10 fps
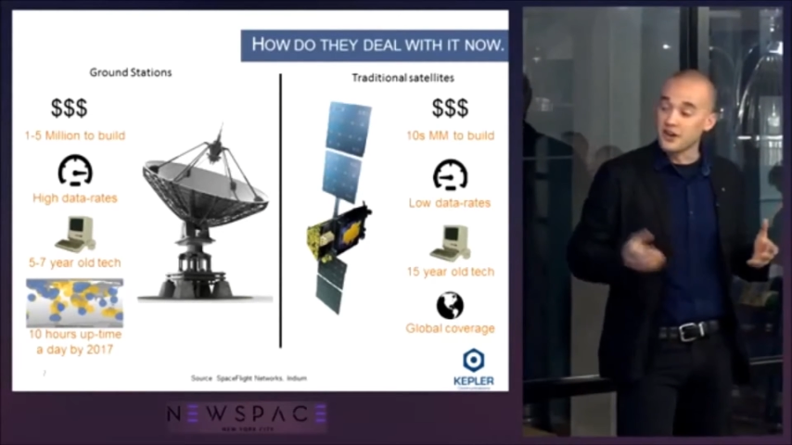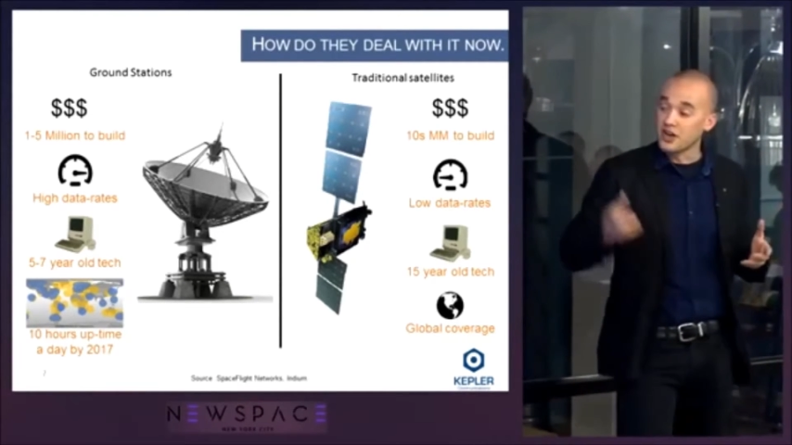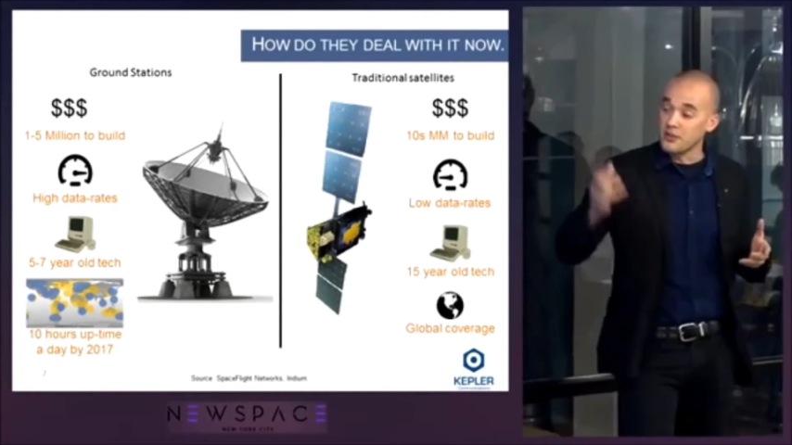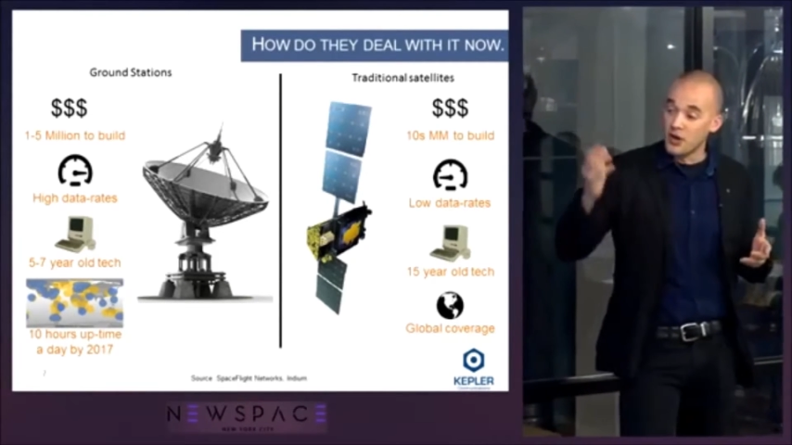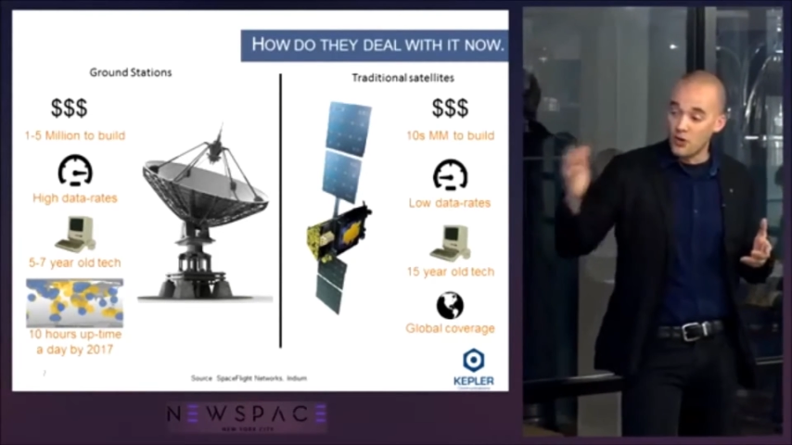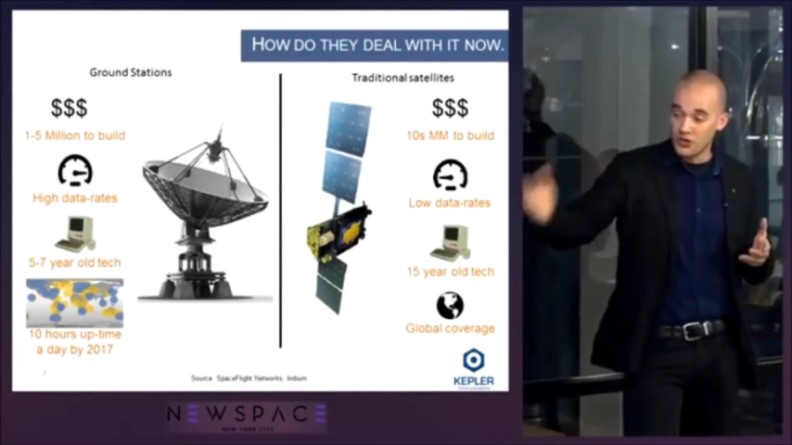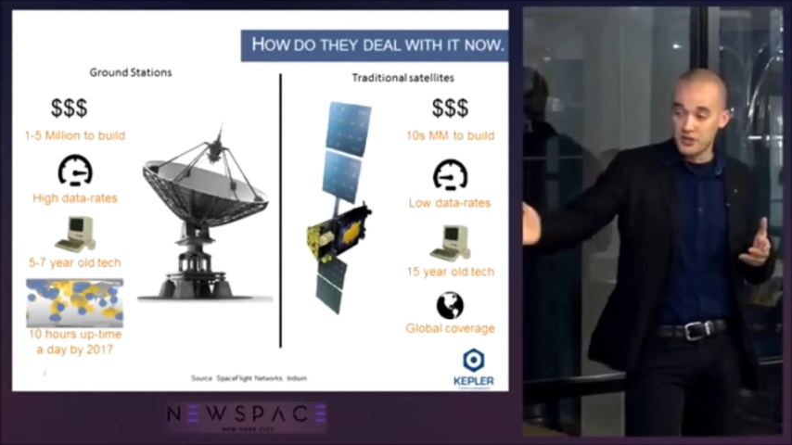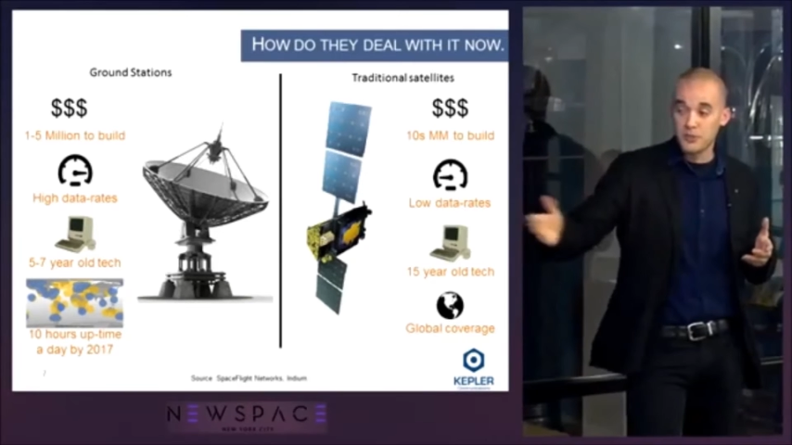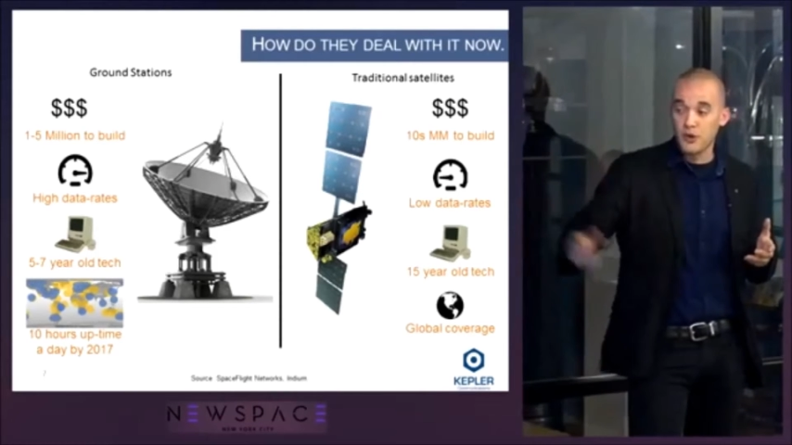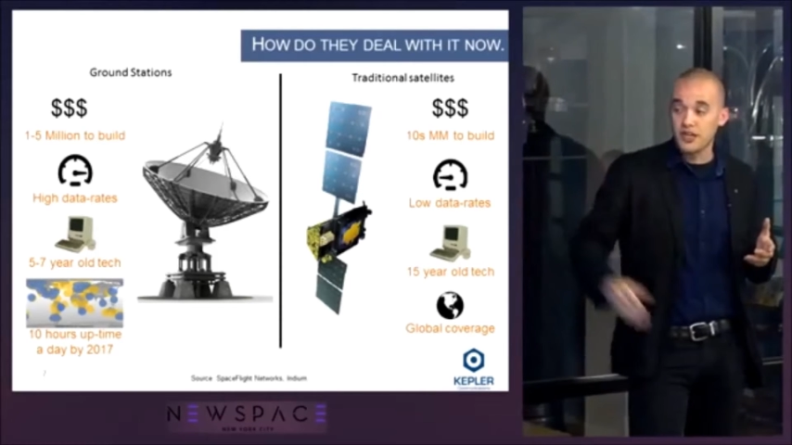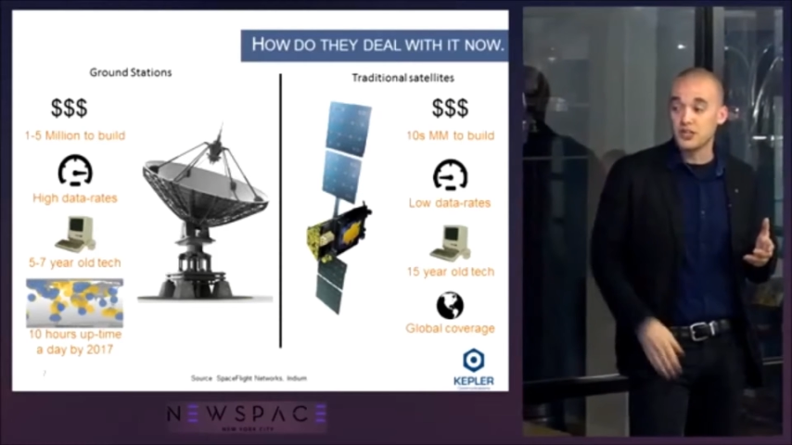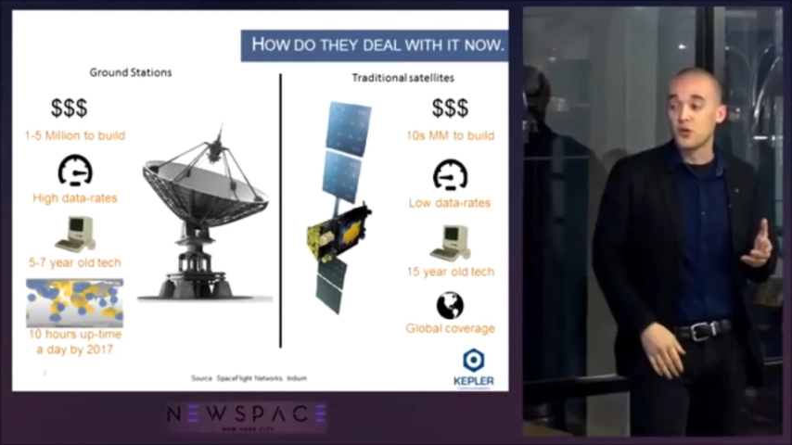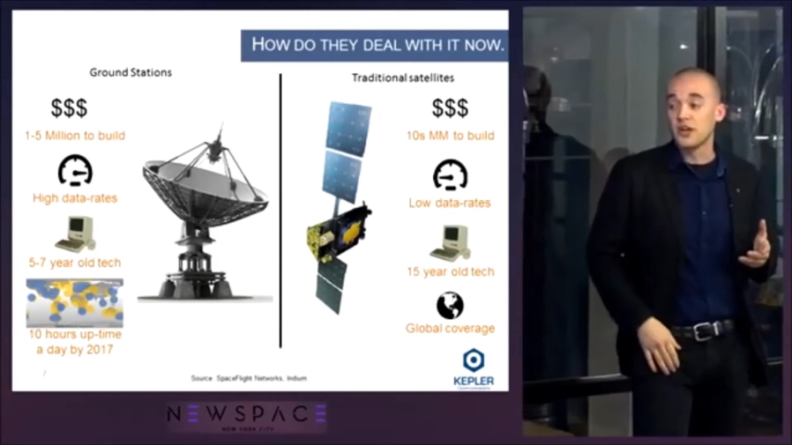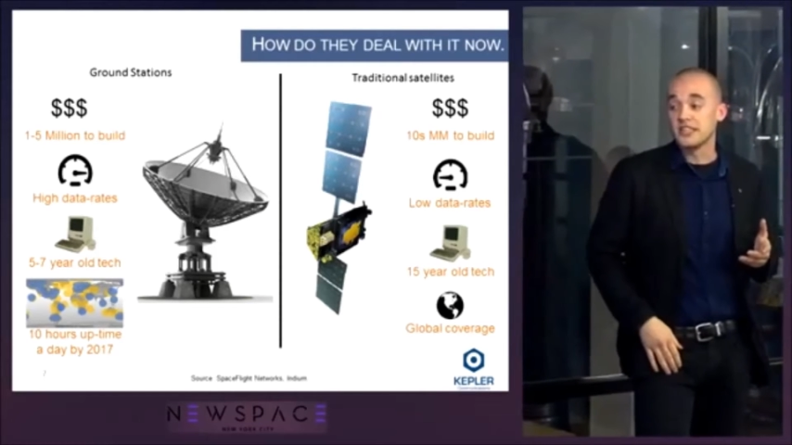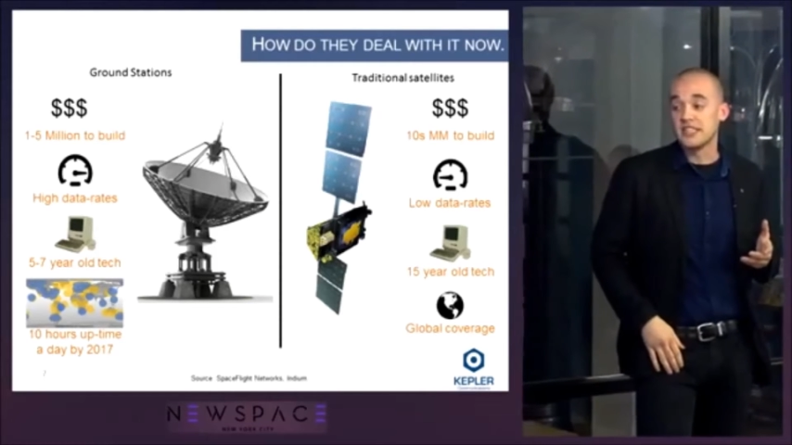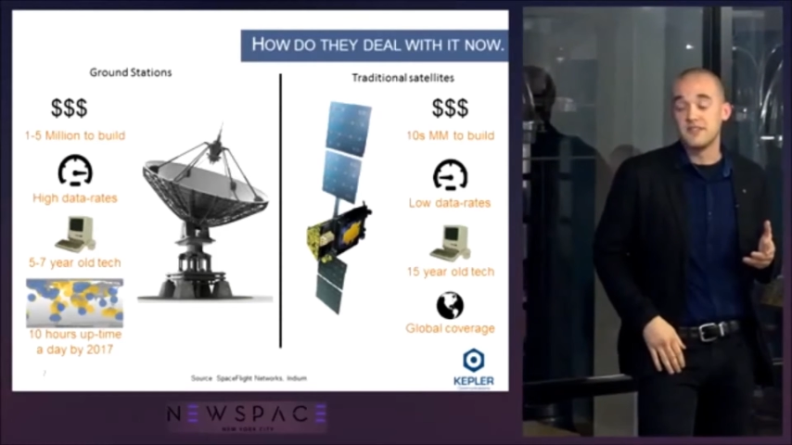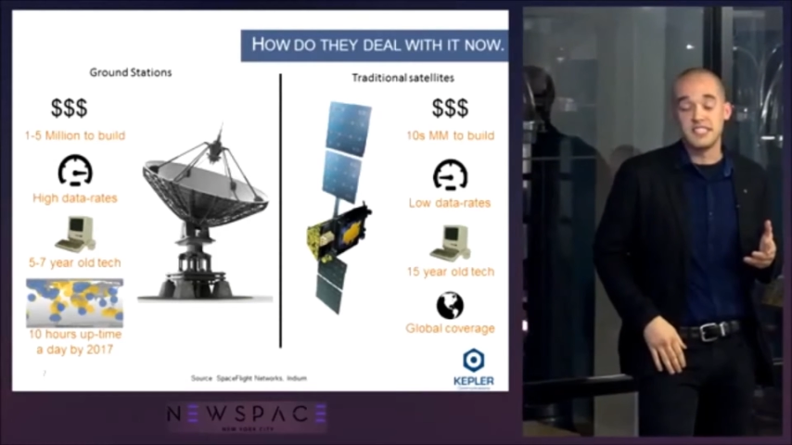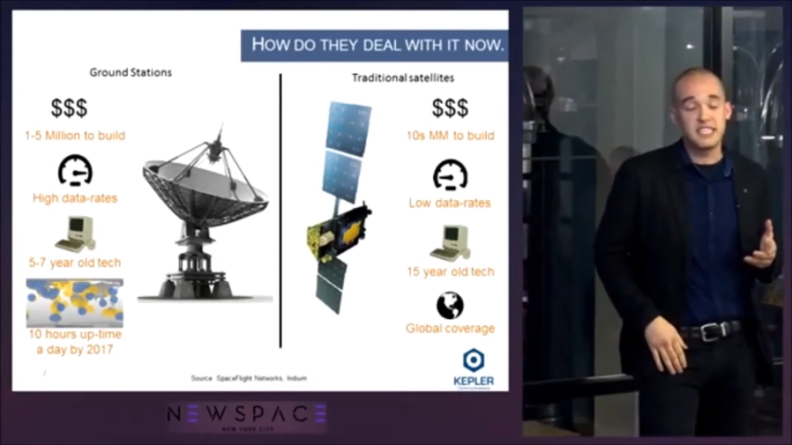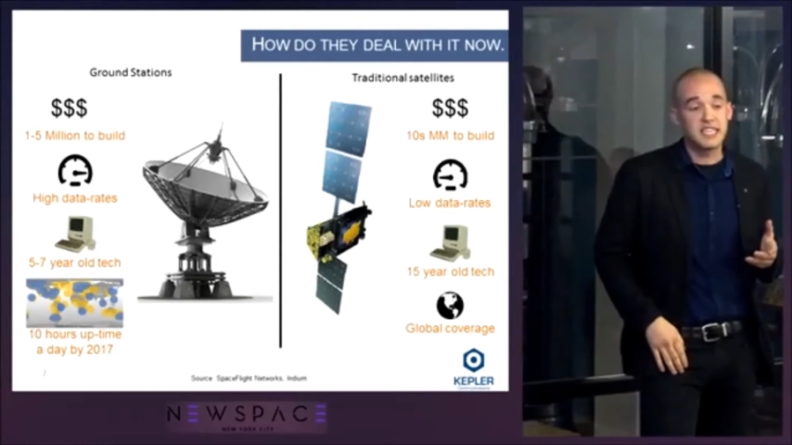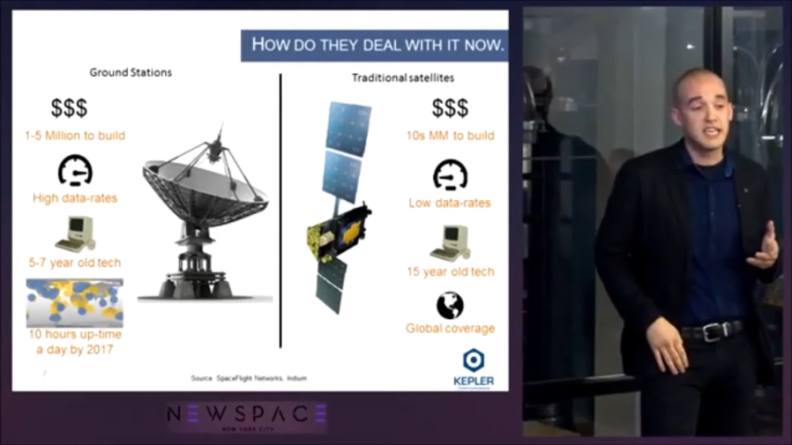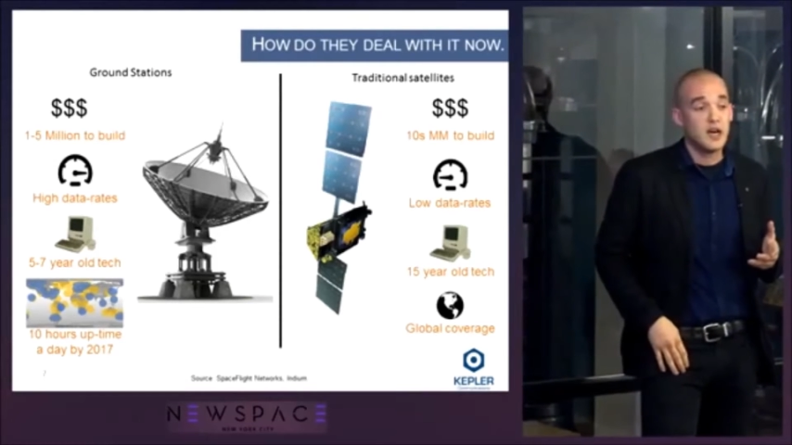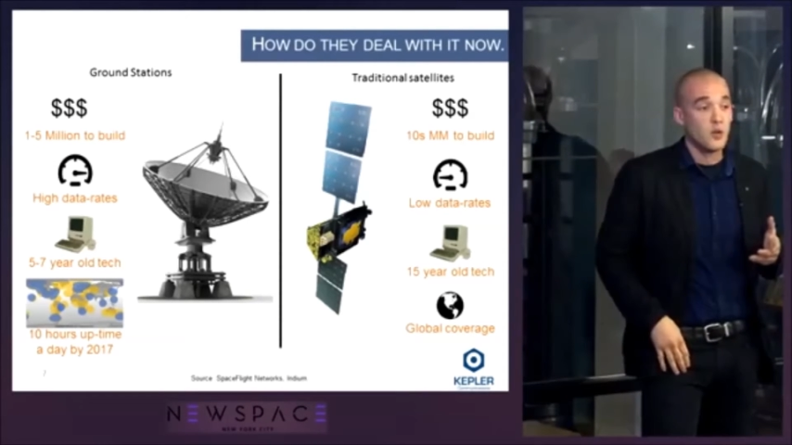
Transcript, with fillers: are going to be only deployed in 2017,